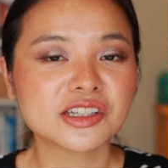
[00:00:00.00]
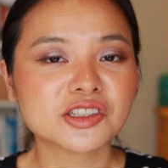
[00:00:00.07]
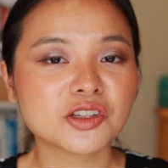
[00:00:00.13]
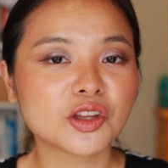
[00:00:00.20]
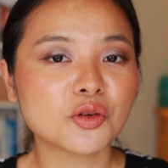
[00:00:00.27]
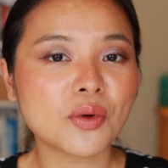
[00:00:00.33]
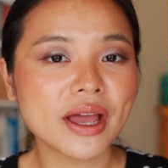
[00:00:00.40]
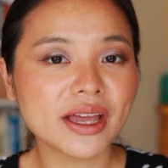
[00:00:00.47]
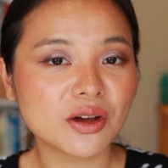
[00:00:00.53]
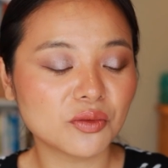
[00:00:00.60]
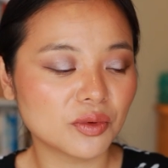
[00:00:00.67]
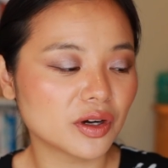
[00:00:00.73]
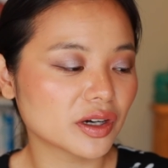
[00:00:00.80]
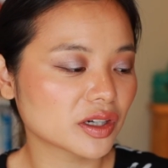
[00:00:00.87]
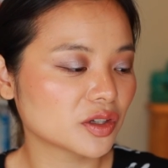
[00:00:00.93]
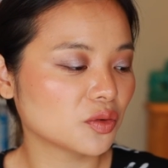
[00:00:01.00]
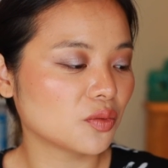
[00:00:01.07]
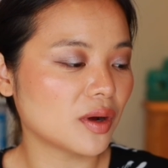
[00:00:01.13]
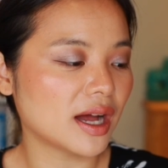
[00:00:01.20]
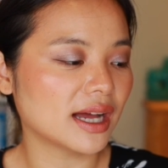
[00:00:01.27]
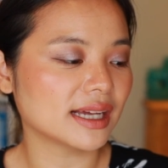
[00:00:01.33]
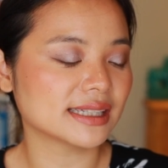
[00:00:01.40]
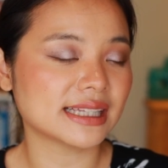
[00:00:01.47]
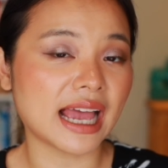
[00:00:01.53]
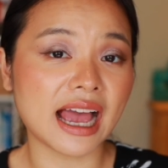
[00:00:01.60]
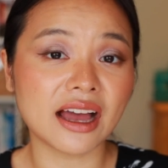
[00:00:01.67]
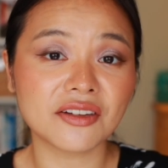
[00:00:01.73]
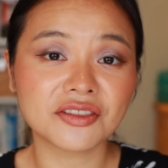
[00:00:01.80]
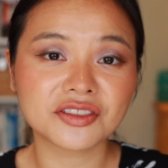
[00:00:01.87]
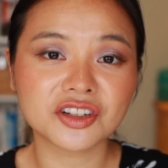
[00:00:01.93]
So, the way it worked was
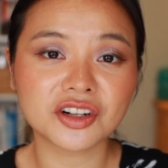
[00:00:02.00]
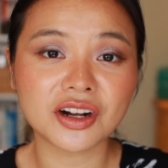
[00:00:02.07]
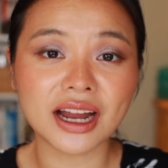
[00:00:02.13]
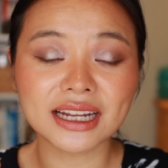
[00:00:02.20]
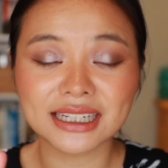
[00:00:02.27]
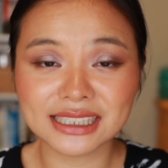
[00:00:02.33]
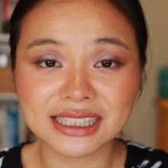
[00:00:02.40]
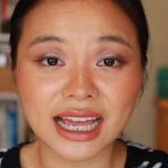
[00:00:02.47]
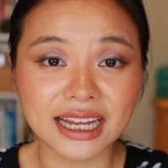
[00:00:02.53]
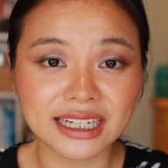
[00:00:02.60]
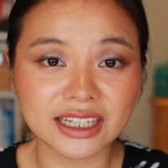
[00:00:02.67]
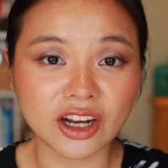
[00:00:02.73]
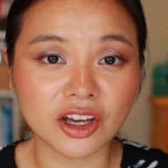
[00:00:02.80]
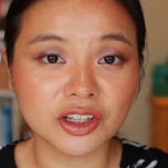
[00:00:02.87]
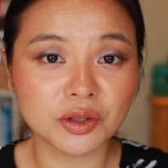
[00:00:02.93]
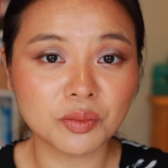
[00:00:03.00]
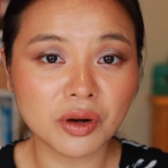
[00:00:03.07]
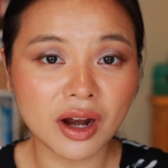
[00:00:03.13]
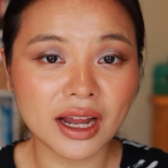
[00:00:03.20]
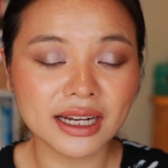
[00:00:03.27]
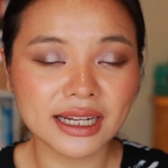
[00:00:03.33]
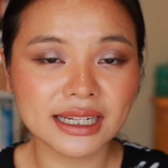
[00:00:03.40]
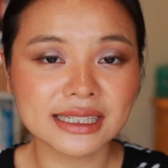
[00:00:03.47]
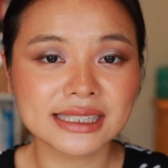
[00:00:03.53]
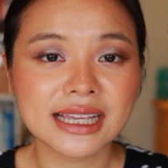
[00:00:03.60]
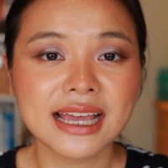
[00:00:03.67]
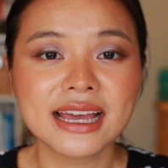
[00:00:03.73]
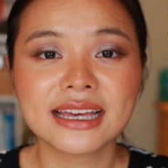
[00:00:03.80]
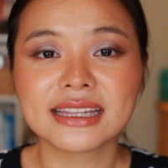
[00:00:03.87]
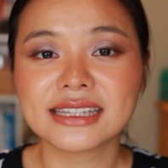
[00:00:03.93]
after I decided on the products,
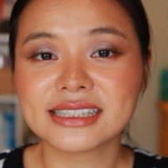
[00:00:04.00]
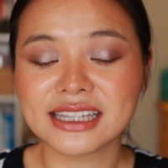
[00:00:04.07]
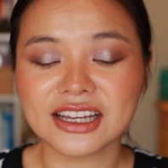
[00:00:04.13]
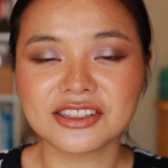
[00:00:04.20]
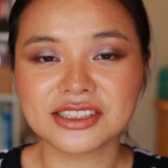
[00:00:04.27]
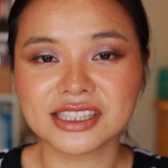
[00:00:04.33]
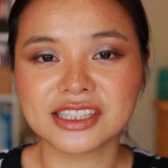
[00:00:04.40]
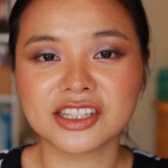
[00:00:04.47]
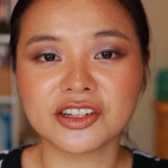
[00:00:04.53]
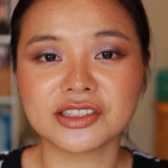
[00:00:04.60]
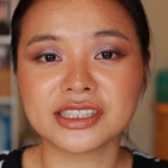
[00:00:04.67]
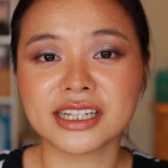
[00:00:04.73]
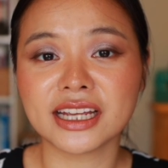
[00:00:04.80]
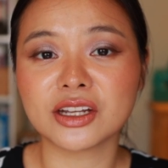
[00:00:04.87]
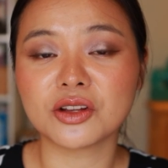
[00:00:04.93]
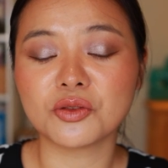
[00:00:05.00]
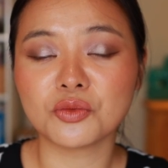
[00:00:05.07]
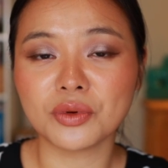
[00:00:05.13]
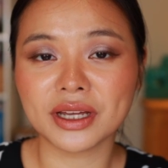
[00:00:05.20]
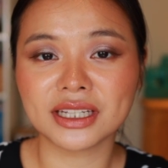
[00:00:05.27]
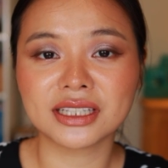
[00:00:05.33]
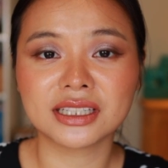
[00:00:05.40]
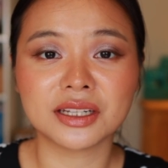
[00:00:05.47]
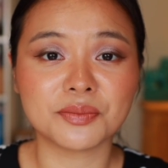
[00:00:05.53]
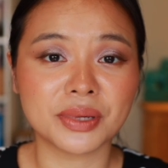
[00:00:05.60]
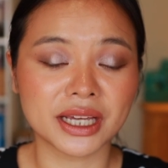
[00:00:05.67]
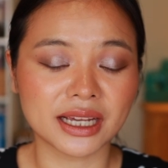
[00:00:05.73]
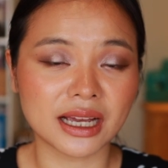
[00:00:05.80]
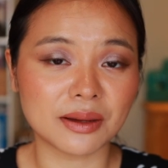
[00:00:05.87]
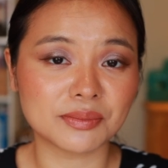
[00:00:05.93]
the sales associate went to
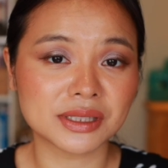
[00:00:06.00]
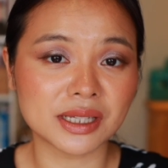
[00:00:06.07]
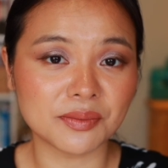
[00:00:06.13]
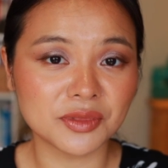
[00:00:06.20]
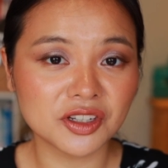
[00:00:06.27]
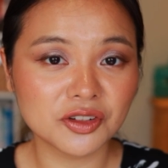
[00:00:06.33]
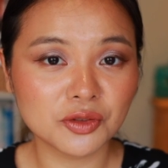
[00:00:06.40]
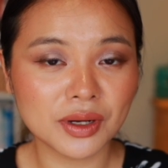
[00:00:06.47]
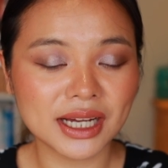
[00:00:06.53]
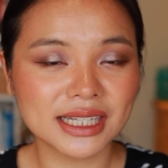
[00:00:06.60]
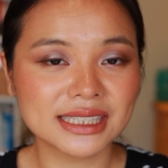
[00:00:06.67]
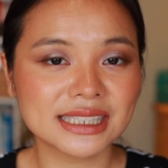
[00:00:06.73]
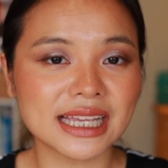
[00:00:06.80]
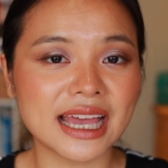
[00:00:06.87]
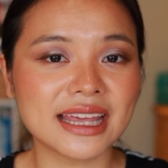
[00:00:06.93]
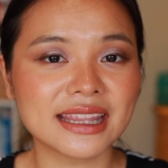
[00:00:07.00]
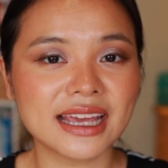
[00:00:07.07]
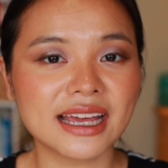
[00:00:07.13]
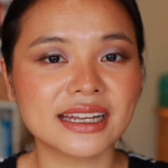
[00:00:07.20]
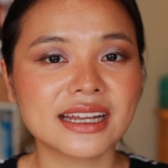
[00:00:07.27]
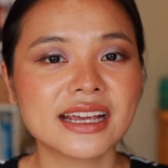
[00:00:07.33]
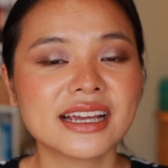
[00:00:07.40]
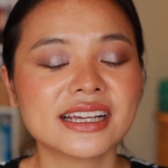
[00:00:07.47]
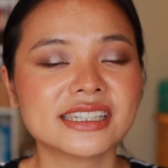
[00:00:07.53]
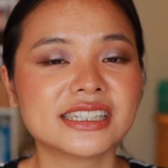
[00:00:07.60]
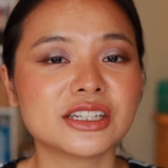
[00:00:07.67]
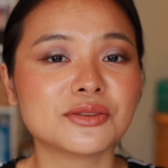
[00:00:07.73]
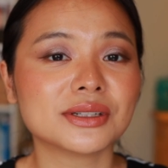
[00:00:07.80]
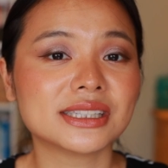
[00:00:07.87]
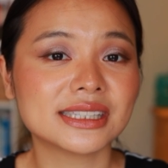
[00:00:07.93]
pick up some new ones, and then
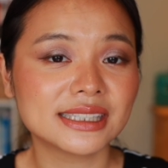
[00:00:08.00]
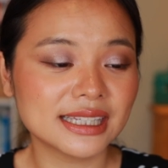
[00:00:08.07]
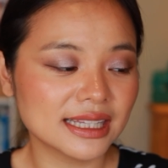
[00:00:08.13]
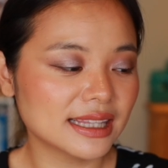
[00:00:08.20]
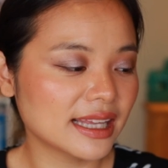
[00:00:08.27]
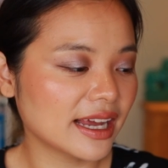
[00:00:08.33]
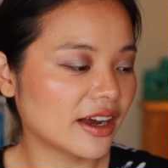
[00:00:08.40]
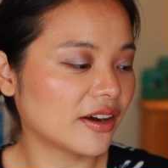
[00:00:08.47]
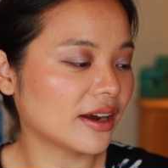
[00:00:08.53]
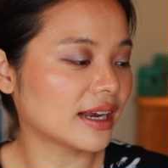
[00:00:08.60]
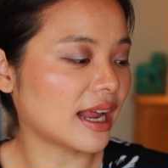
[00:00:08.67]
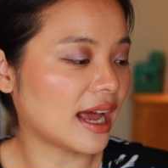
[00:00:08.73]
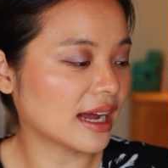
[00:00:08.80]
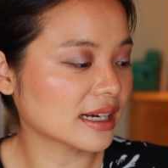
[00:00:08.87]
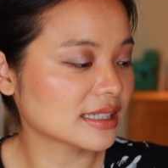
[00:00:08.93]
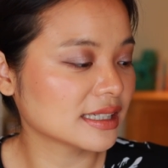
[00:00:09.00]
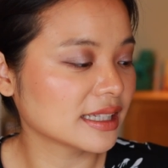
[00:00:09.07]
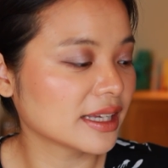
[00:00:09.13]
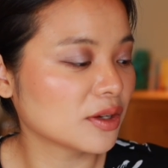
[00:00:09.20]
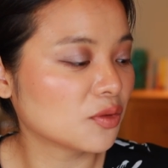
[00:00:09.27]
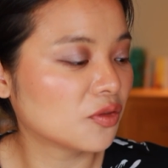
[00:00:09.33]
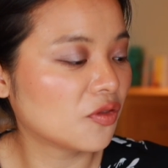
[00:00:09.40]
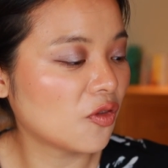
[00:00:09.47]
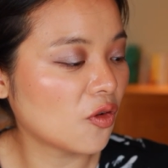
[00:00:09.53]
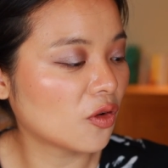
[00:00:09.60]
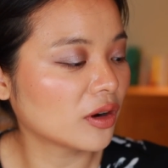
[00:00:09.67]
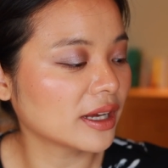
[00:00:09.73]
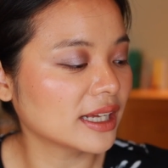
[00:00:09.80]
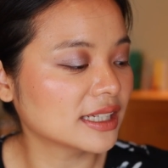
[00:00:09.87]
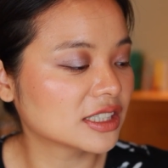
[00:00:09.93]
she would sit there and actually
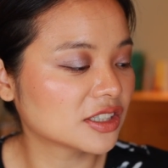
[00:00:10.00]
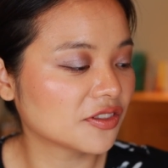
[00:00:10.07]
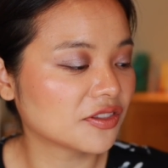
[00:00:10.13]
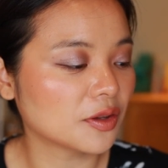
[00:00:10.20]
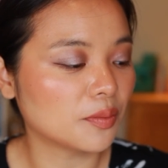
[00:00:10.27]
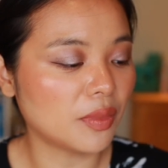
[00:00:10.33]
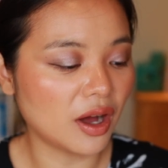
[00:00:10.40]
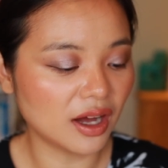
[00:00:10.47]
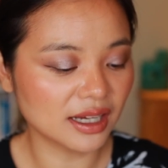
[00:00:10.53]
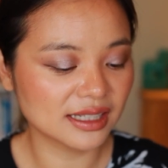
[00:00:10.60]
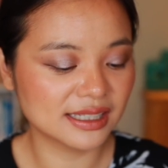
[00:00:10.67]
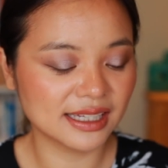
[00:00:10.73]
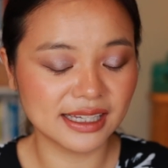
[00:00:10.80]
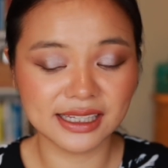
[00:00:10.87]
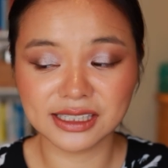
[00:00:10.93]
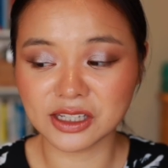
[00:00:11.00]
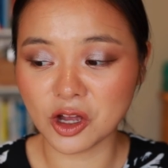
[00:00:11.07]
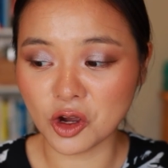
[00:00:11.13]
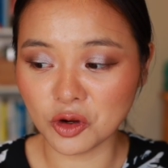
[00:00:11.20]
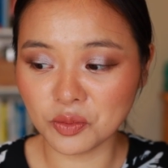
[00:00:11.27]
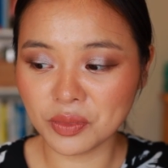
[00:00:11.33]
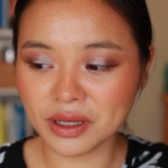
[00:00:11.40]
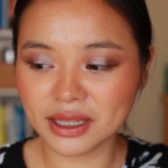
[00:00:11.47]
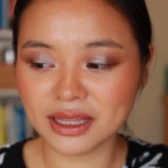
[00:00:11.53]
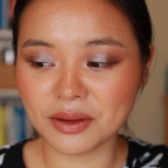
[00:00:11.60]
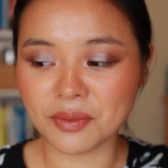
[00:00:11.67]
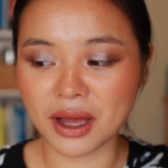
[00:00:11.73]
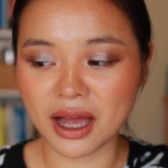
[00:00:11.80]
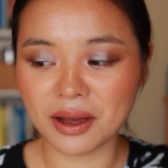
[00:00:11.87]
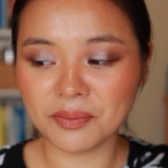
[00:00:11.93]
for each each of the boxes, open
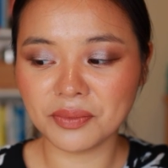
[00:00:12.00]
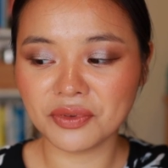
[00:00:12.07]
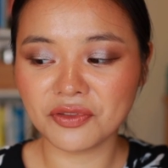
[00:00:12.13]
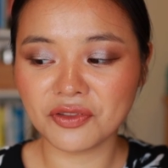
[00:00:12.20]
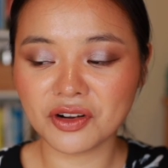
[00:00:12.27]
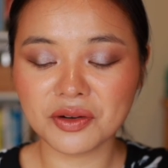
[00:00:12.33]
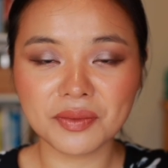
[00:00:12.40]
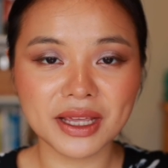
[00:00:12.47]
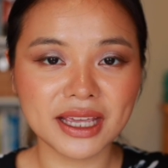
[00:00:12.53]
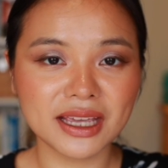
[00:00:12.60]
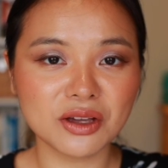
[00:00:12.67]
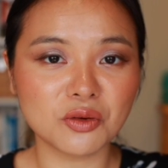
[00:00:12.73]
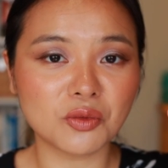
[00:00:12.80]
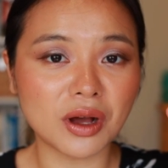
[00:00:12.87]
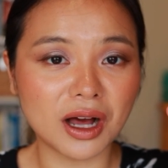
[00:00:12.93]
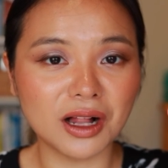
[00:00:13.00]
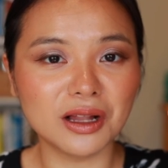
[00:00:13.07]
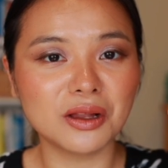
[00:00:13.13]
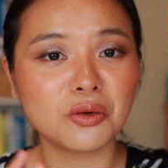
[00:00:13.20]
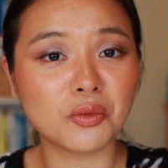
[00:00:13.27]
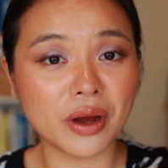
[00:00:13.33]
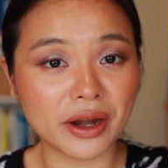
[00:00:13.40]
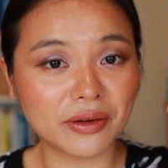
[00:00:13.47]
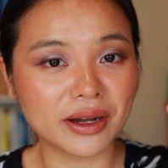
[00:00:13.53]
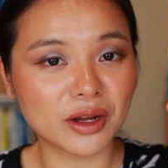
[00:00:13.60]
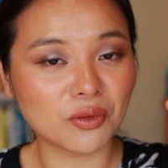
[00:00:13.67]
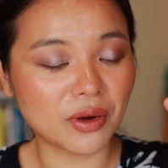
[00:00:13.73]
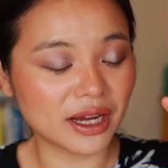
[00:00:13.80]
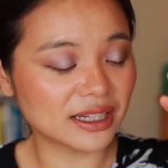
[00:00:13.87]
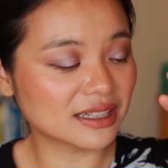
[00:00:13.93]
them up for me while
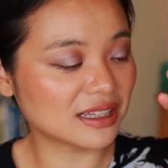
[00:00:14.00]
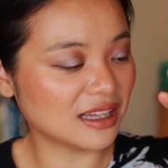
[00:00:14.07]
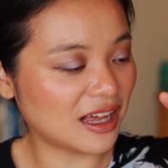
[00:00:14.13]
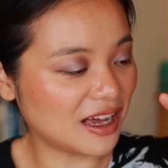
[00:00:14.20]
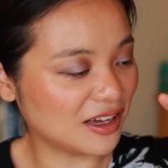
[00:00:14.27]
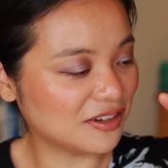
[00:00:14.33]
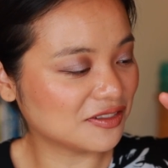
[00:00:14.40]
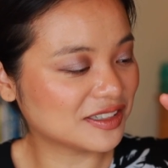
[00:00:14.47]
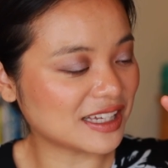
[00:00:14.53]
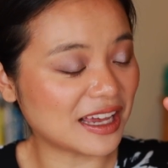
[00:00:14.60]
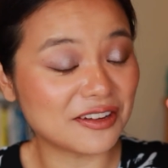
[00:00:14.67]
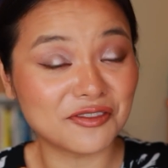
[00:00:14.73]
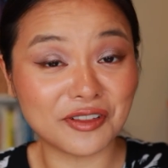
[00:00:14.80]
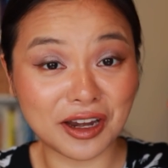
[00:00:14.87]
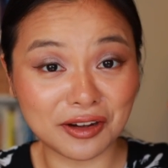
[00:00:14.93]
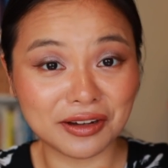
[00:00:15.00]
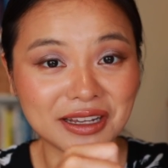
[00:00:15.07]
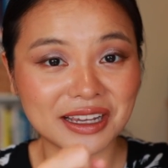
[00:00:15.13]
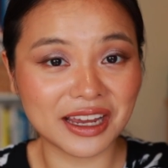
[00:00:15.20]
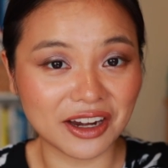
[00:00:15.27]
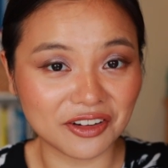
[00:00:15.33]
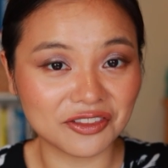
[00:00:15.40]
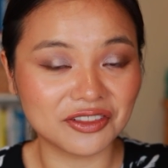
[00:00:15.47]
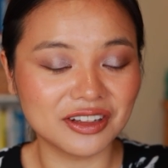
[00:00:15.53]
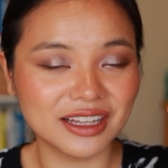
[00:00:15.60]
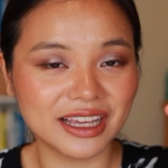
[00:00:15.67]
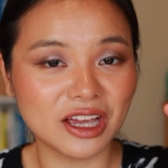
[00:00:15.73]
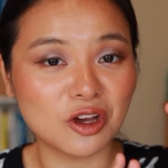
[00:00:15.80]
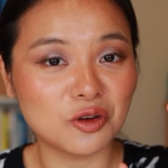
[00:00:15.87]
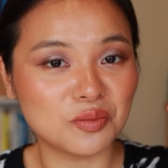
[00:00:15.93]
wearing white gloves and very
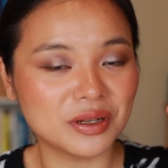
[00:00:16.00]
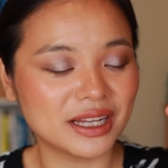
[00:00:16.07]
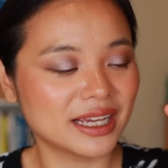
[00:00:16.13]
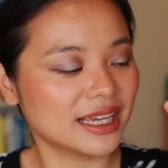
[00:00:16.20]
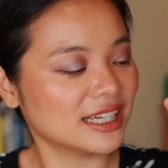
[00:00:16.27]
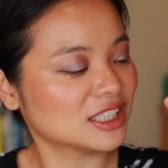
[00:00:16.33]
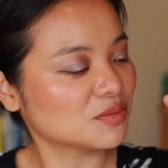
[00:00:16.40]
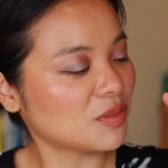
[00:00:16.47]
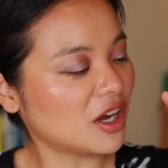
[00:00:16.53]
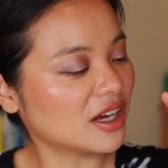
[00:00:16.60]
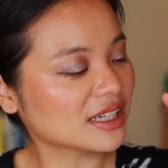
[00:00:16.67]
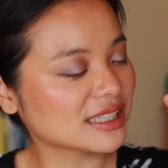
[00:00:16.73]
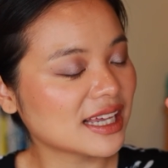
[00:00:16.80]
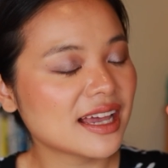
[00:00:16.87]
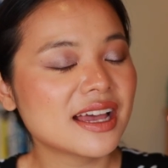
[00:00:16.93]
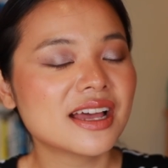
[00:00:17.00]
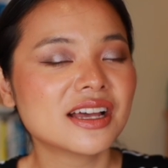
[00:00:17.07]
carefully opening each box.